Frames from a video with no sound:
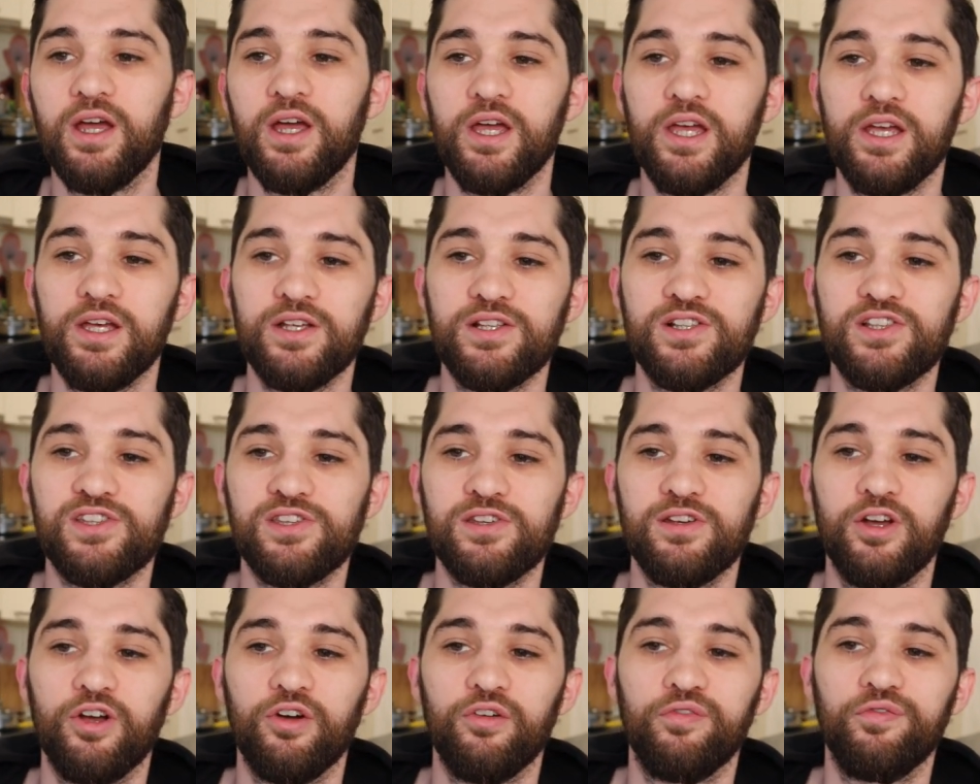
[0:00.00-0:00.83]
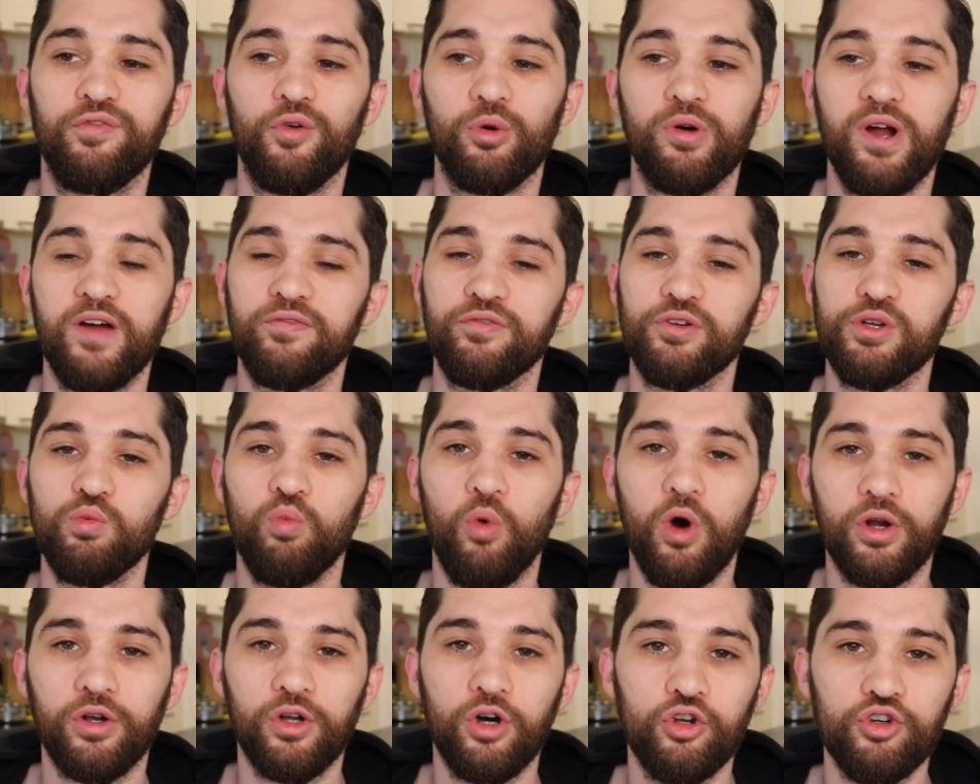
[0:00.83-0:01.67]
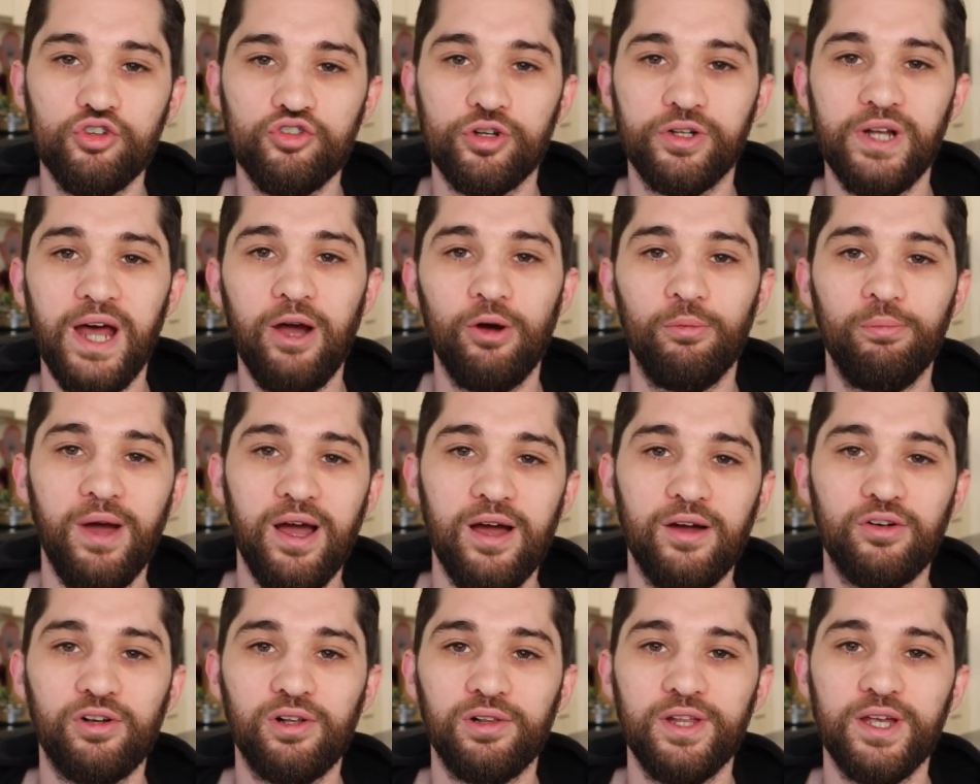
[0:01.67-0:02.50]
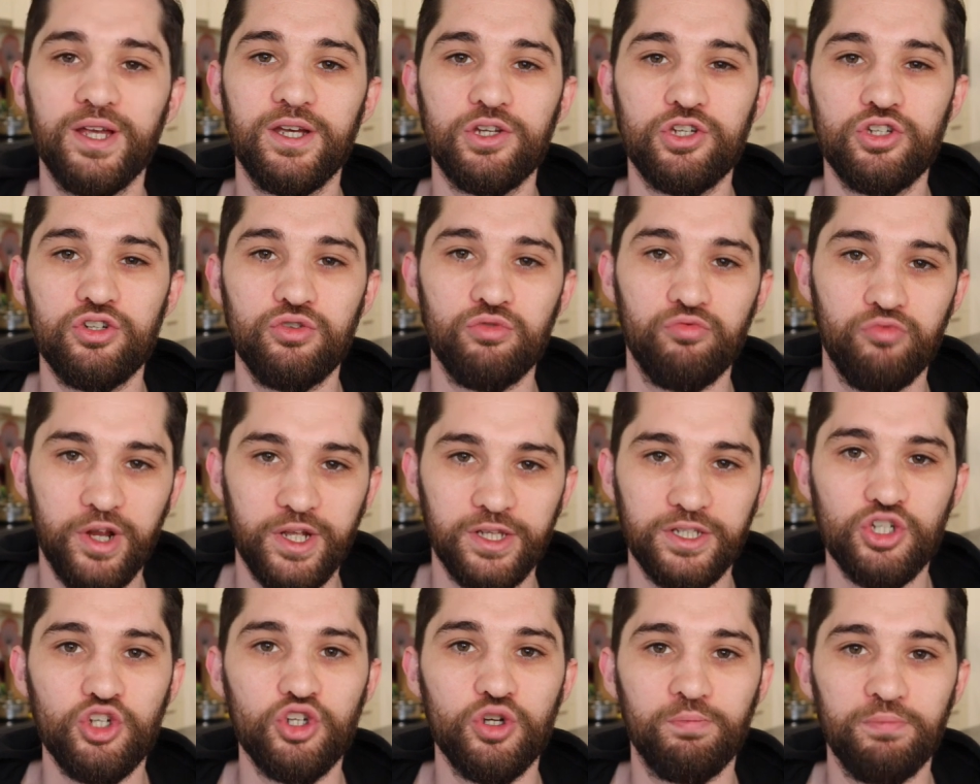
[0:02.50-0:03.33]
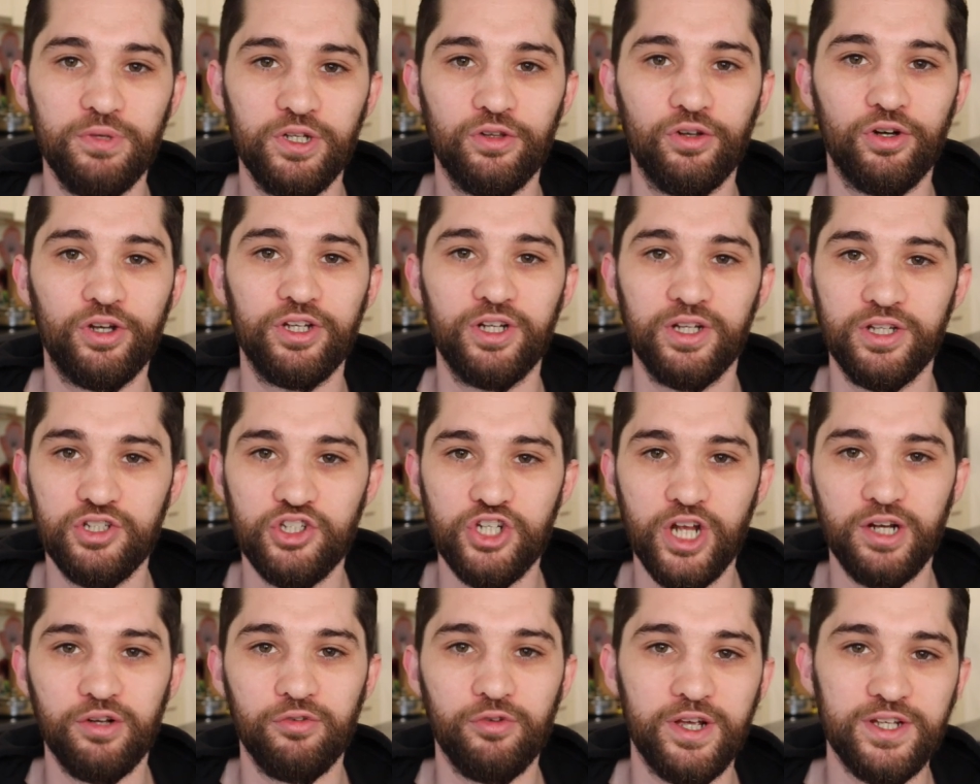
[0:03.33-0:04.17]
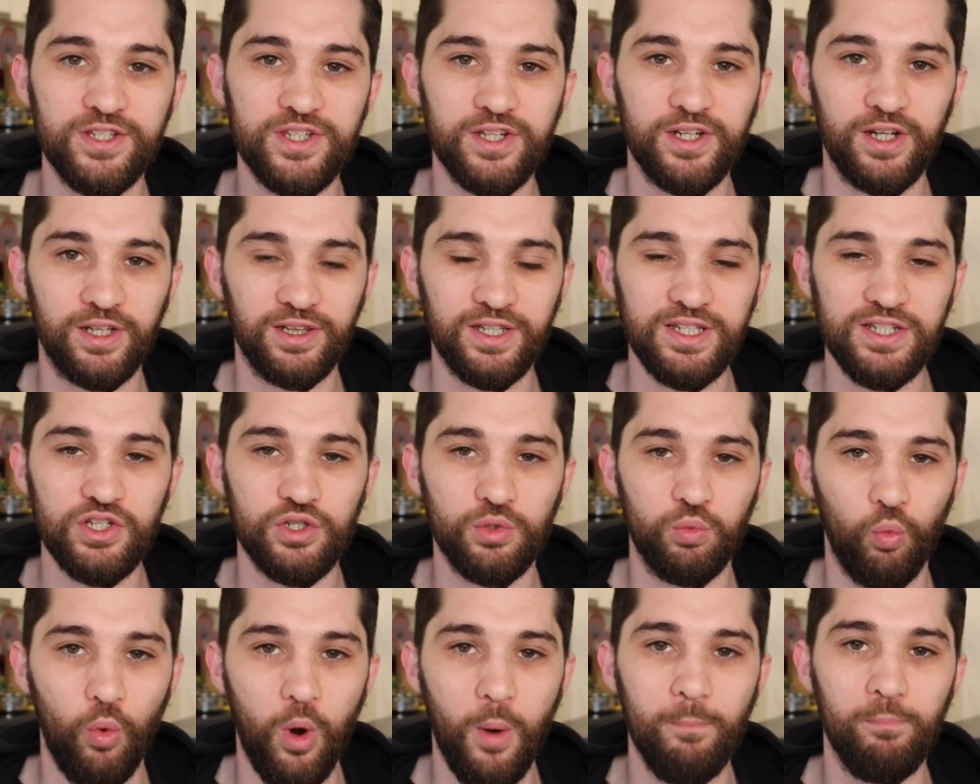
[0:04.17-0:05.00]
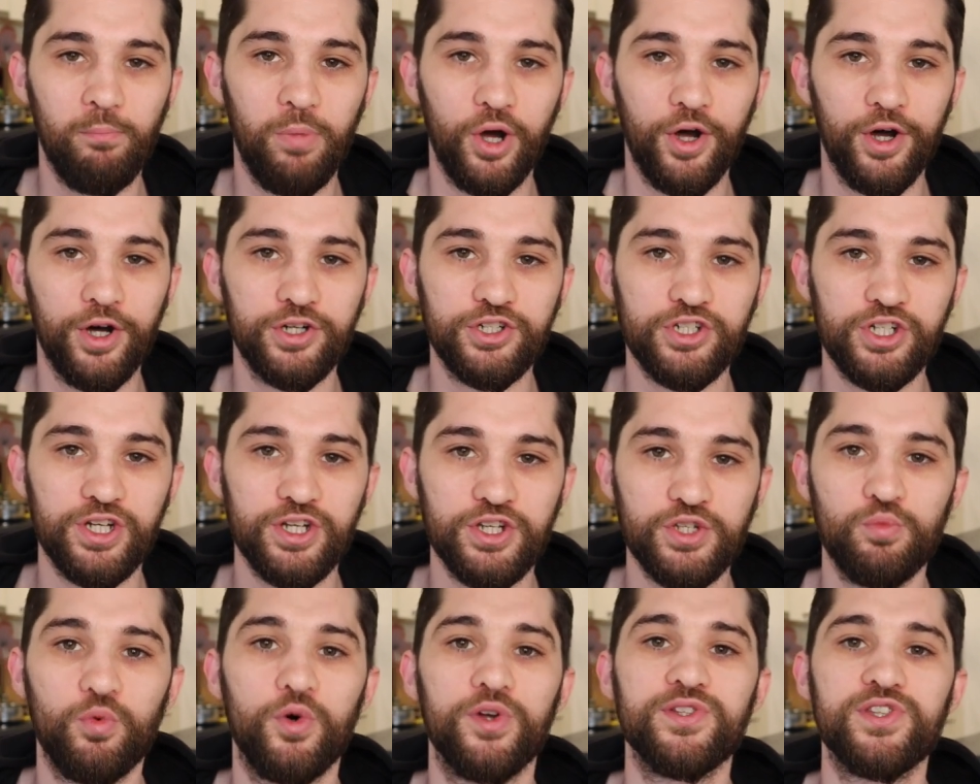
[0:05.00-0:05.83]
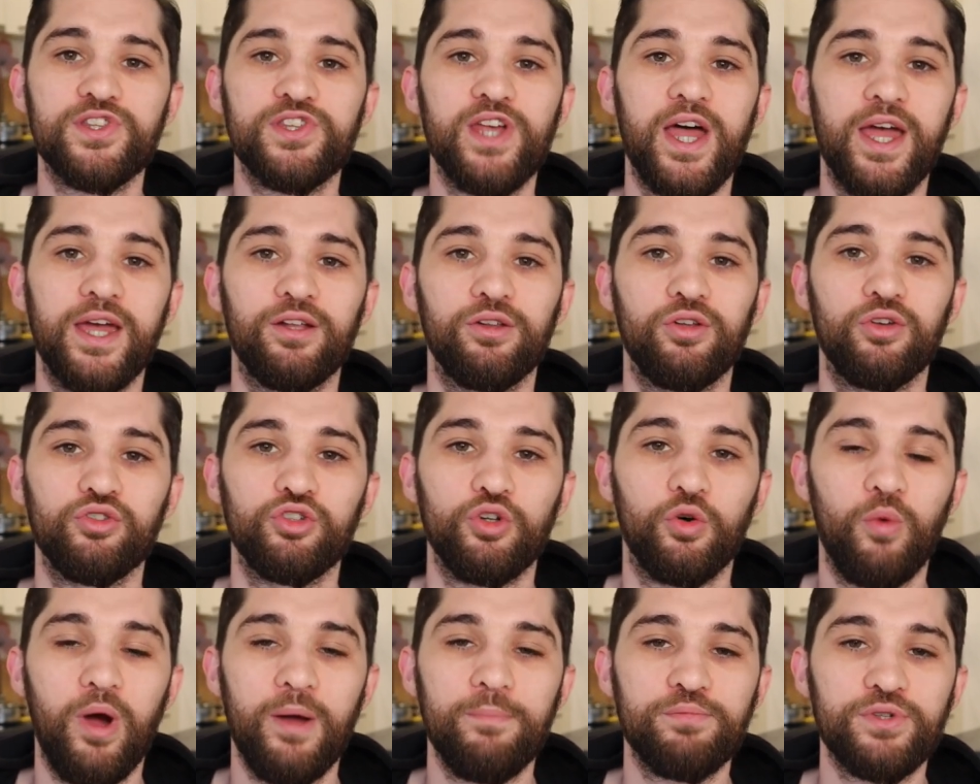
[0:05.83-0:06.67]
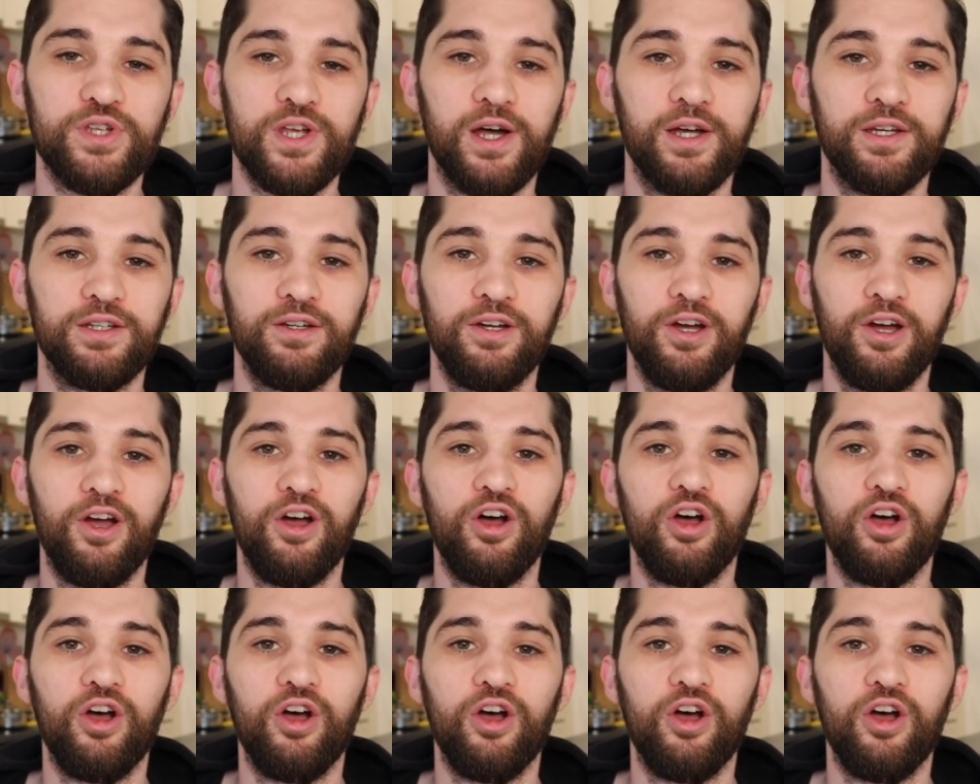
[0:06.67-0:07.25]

is for every 100 outbound clicks, you really should be looking at generating at least one purchase, one sale on your website.